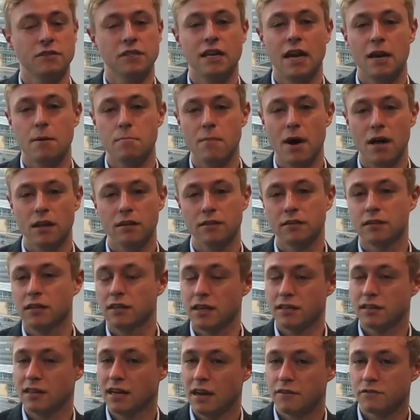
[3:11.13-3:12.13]
to take months, it
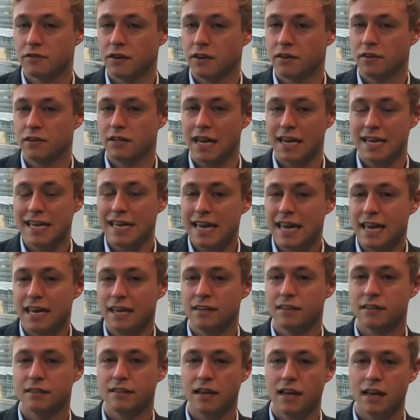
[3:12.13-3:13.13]
doesn't have to take
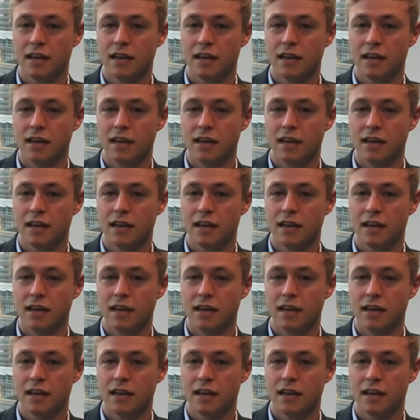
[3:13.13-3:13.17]
years.